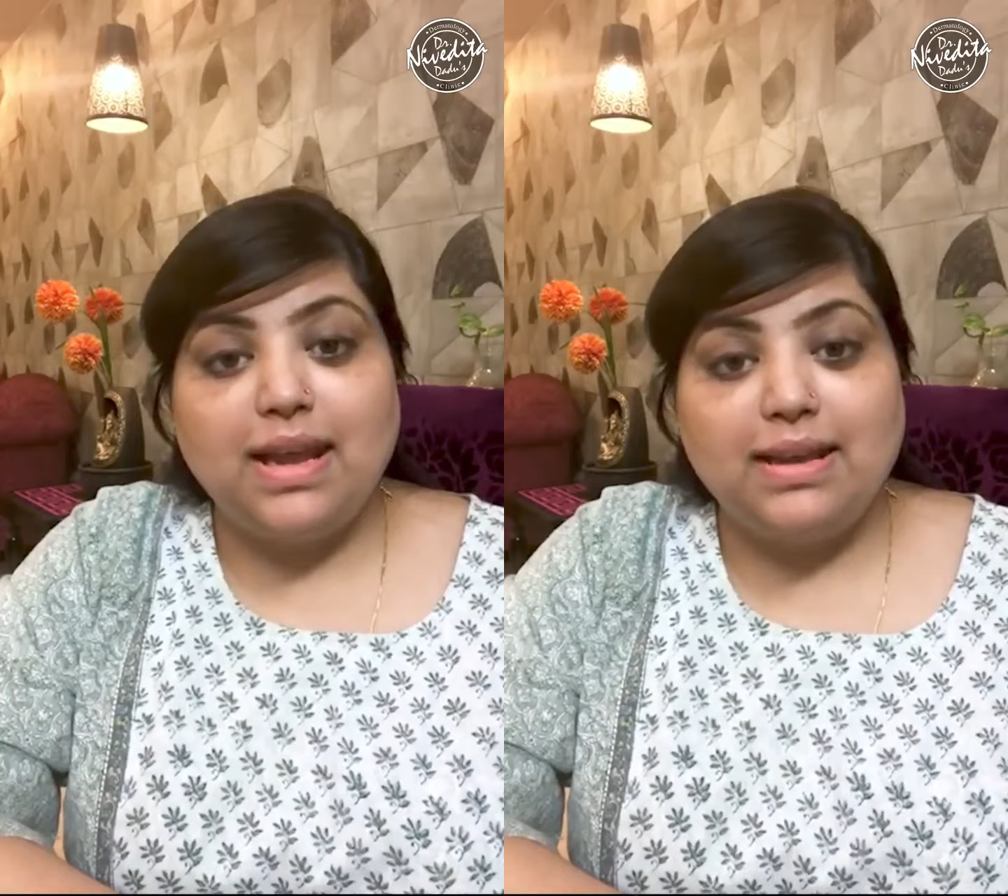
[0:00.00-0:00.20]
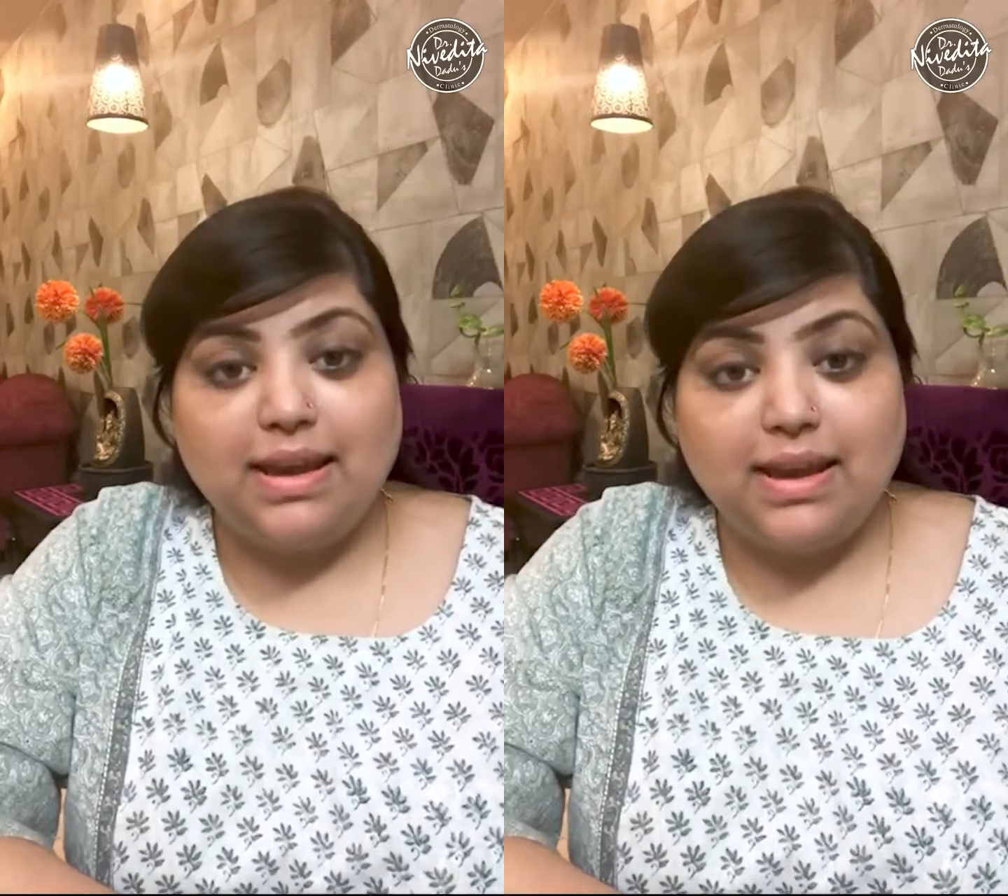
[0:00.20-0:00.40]

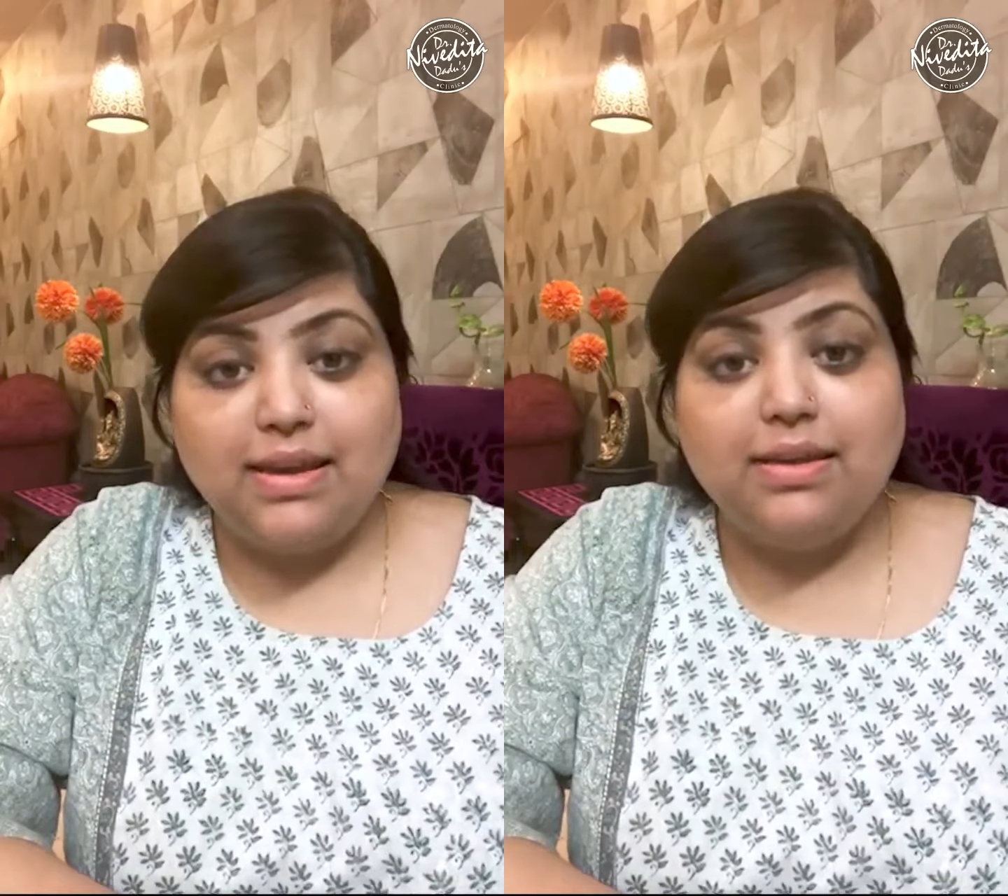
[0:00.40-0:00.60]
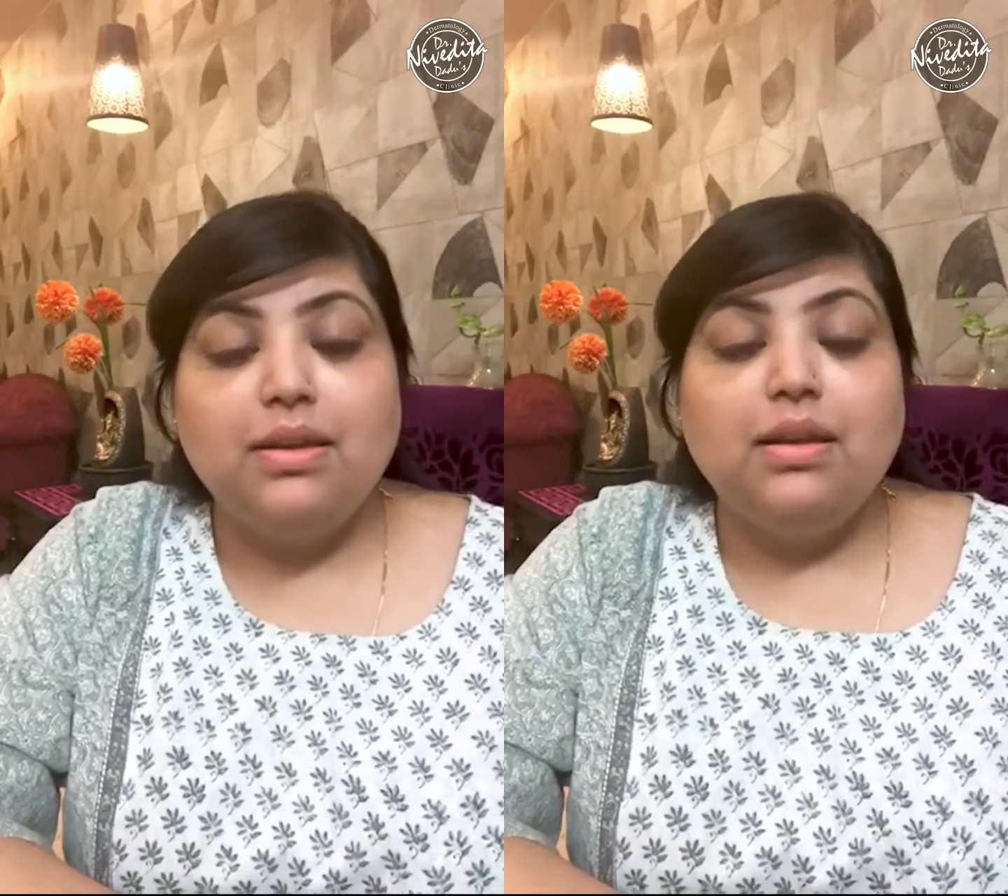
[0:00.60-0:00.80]
and hair.
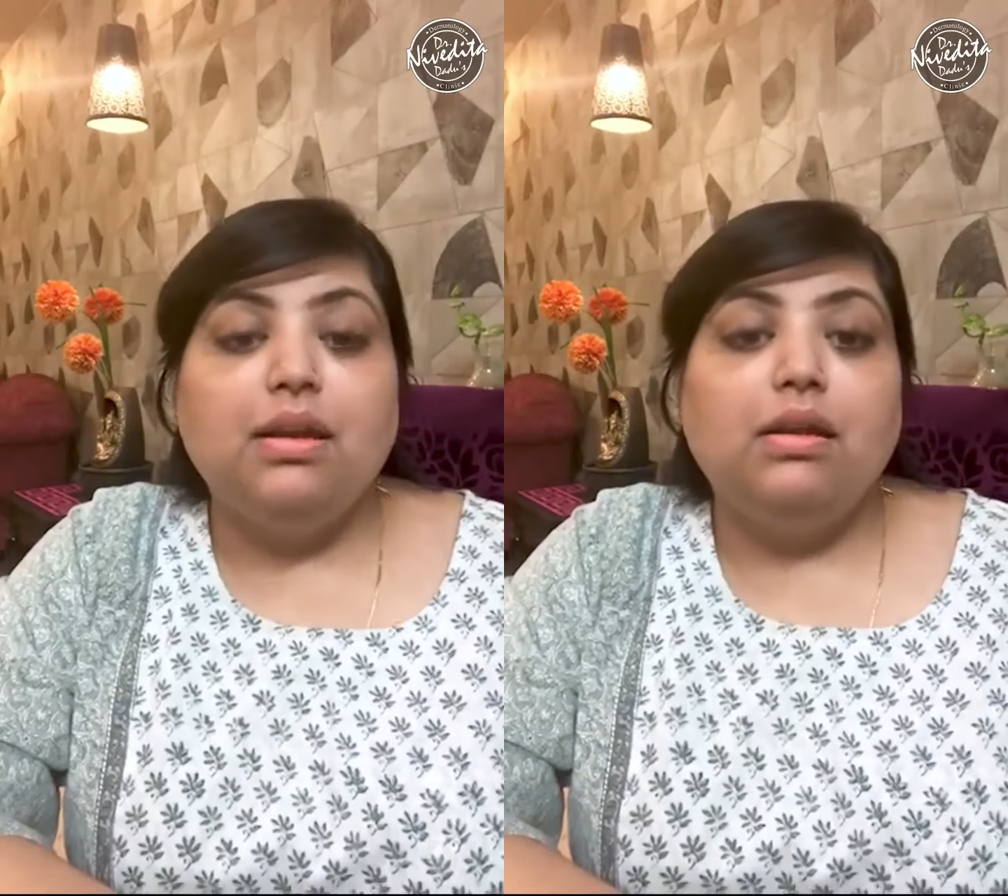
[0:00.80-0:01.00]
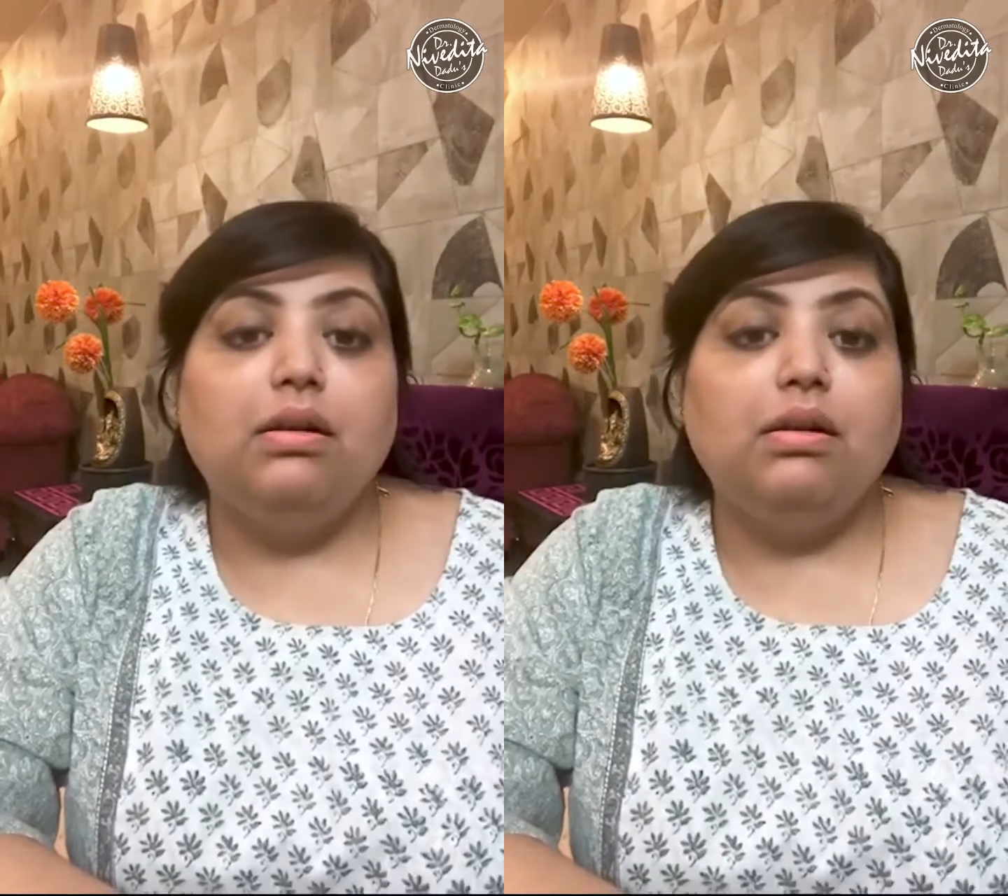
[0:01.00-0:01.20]

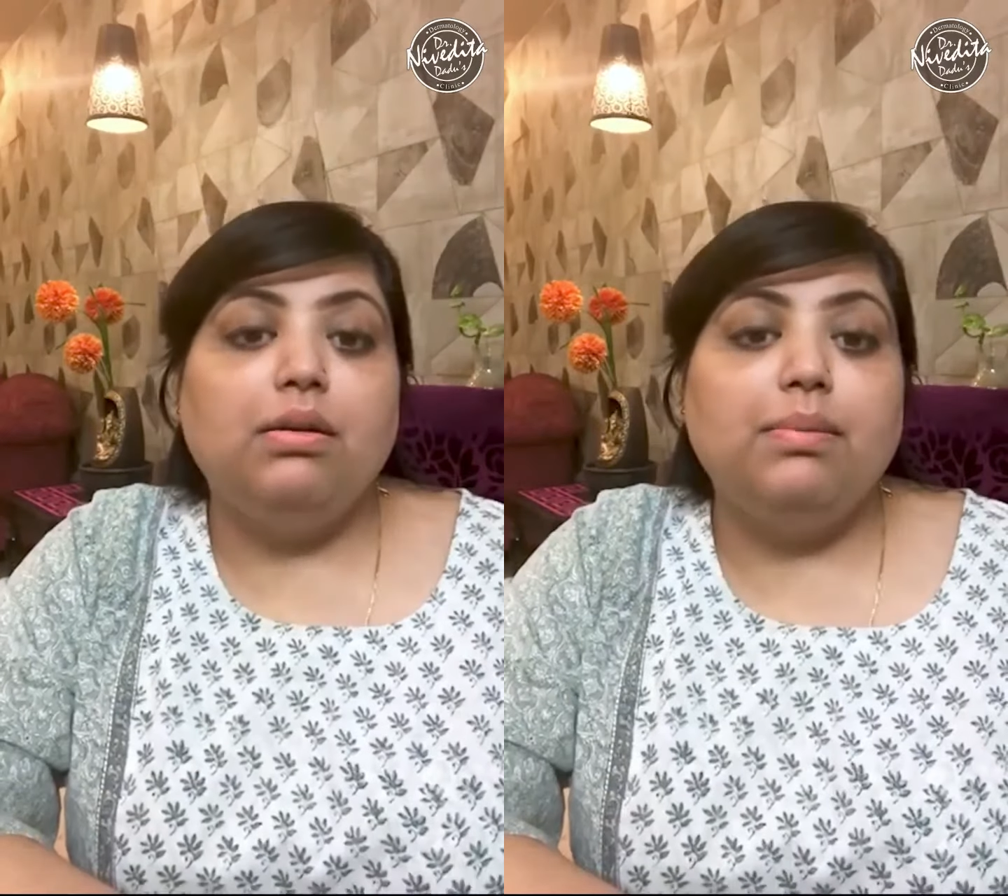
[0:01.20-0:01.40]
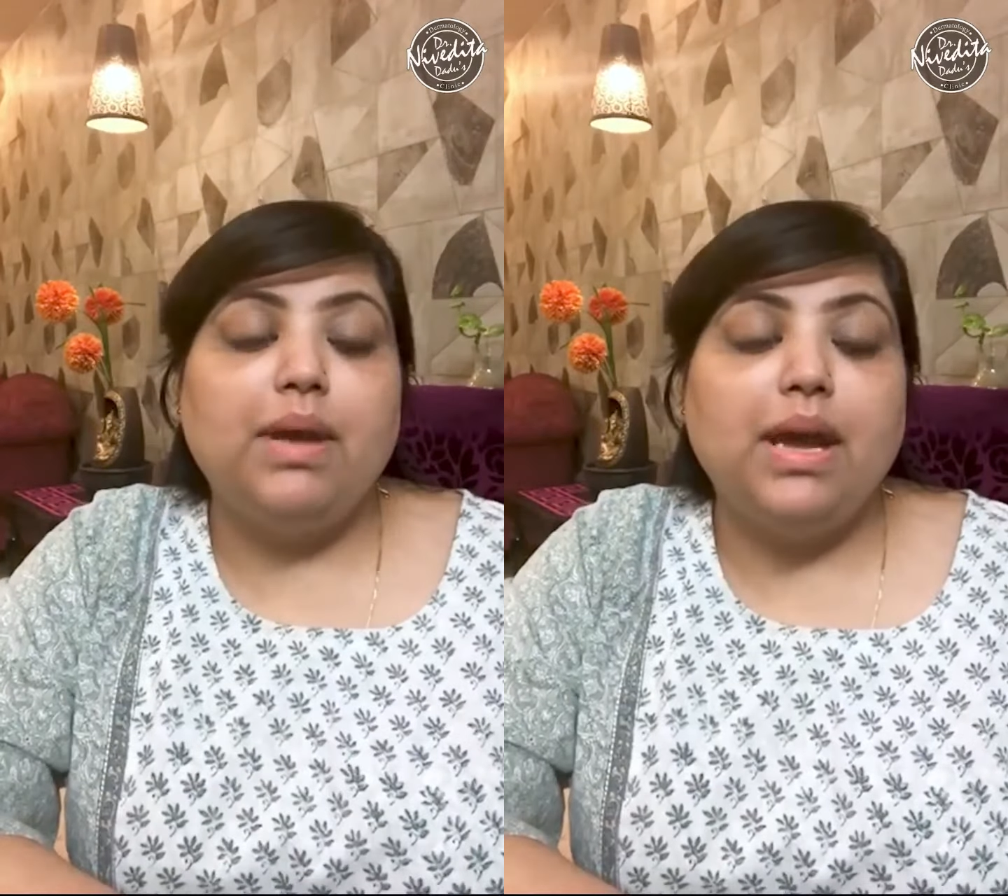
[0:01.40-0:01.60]

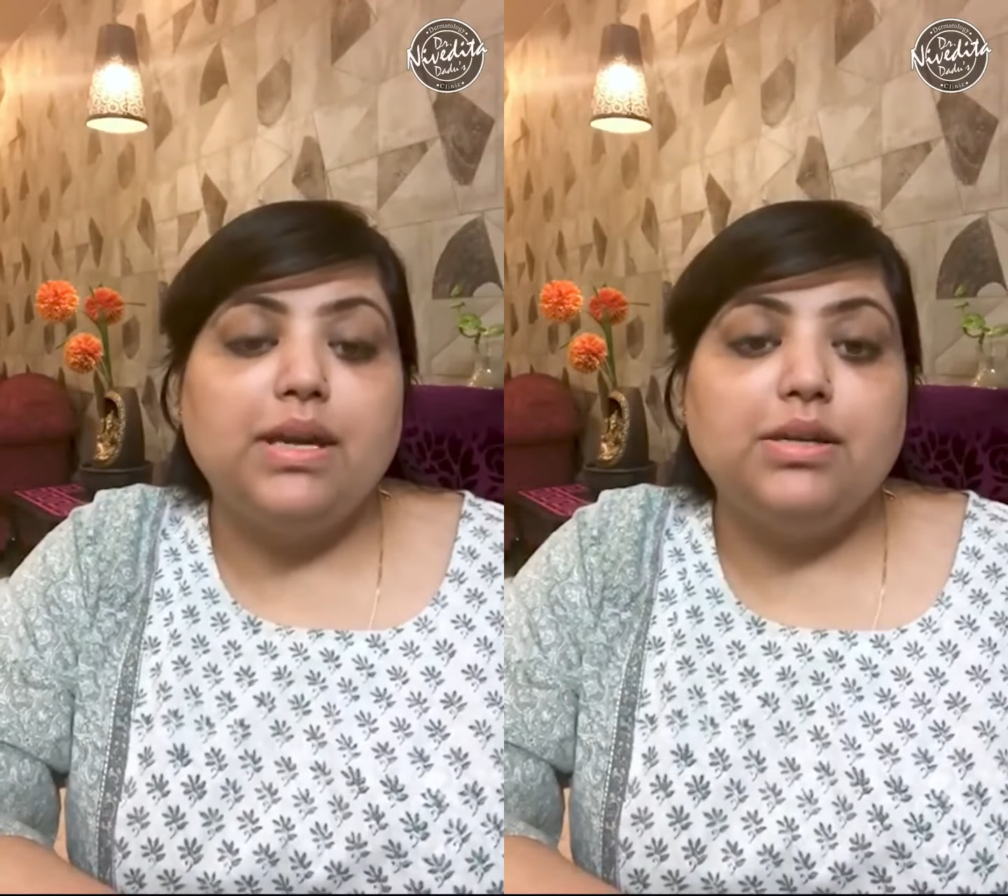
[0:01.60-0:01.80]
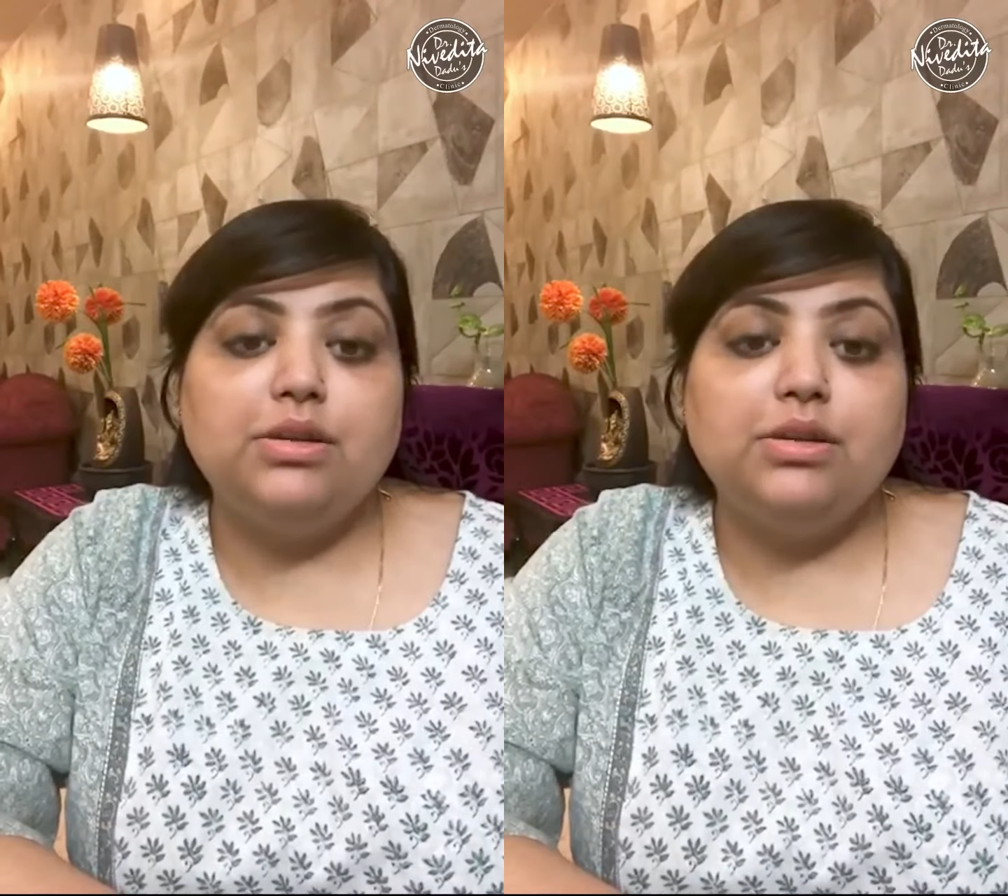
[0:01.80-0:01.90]
And